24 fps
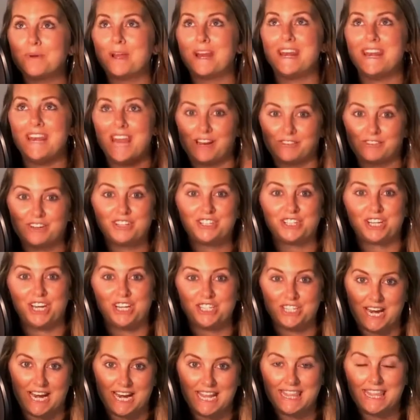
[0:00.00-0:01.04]
would never
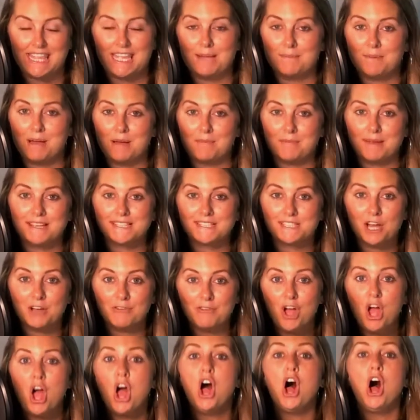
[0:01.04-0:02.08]
change anything about myself.
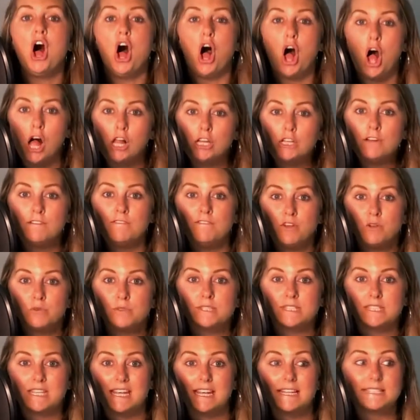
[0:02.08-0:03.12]
All of those
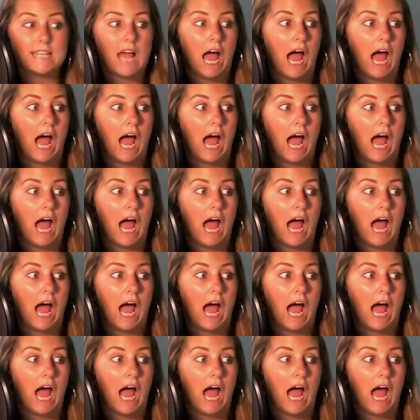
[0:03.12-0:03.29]
things